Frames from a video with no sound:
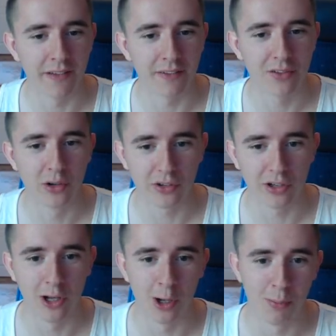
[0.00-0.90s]
This looks
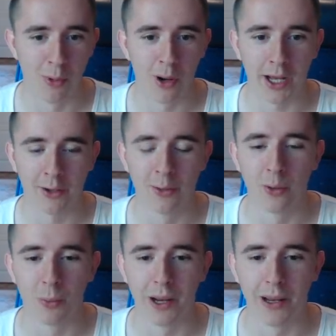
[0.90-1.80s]
a lot more like
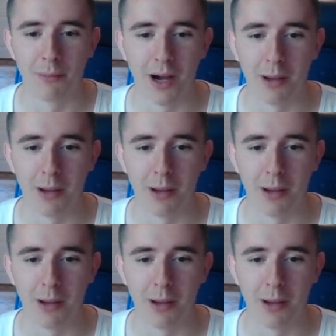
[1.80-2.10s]
Norway in my